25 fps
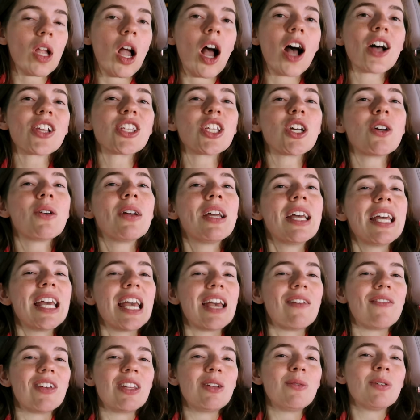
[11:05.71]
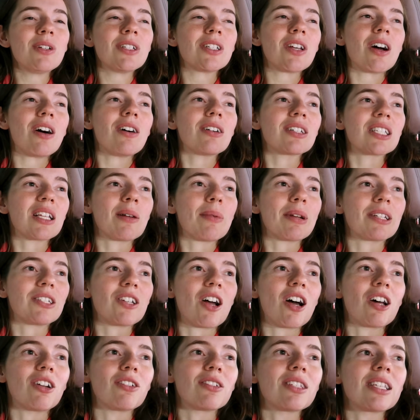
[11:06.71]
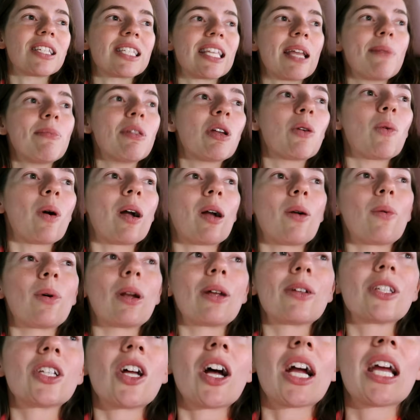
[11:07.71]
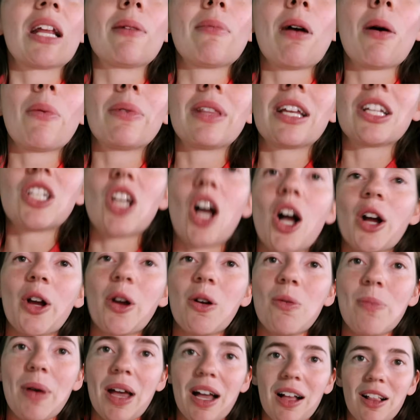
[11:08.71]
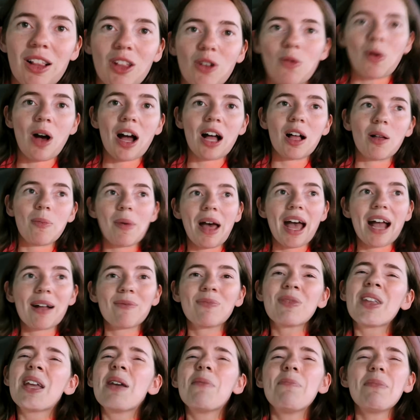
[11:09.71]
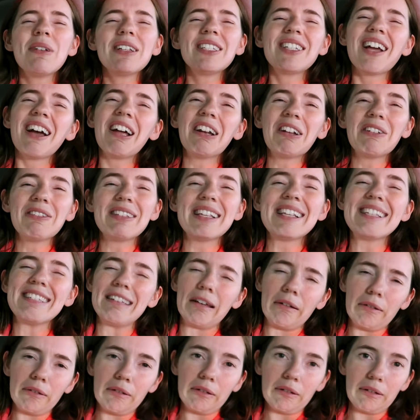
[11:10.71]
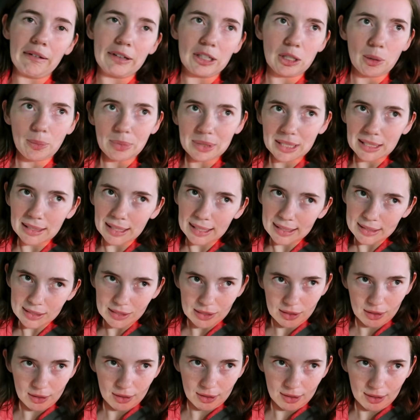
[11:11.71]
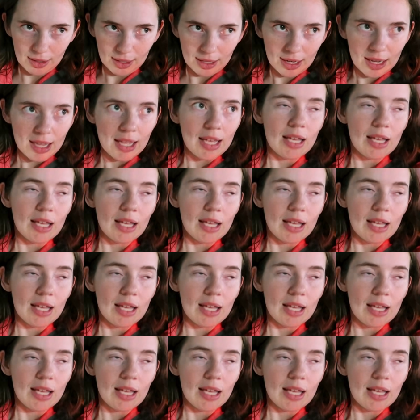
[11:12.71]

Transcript: Also, if anyone dogs on McDonald's, same like what I was talking about with like Taco Bell a while back, McDonald's is good. Don't pretend like it's not.